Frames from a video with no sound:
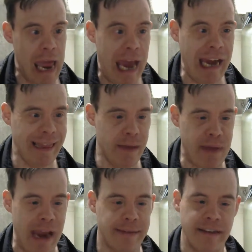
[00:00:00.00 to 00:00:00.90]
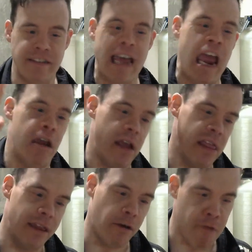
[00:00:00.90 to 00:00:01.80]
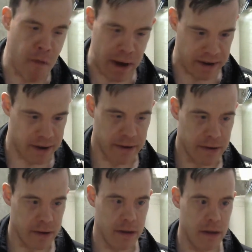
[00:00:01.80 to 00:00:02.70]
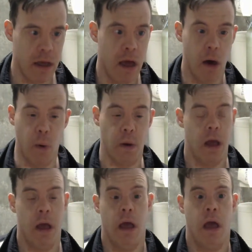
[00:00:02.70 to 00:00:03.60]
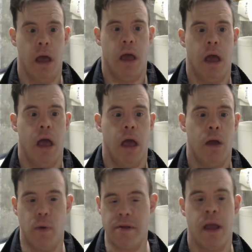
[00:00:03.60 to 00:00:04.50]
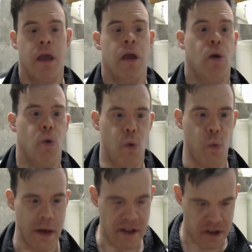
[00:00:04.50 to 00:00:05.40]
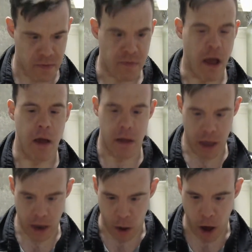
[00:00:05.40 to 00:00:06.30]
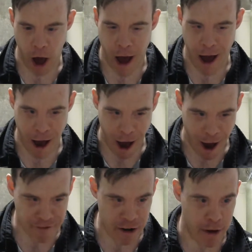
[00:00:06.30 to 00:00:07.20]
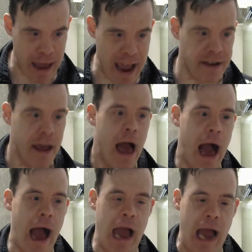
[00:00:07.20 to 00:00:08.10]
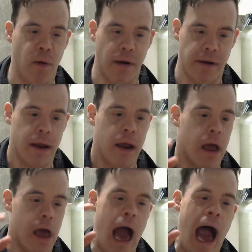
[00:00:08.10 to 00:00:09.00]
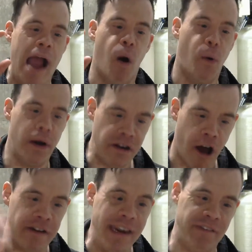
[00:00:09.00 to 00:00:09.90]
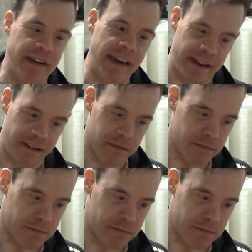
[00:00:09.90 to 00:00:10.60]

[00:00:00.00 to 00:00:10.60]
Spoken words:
Haley Bailey's Little Mermaid, Hope, which which you know, off and on hand, I own it. I own it on DVD.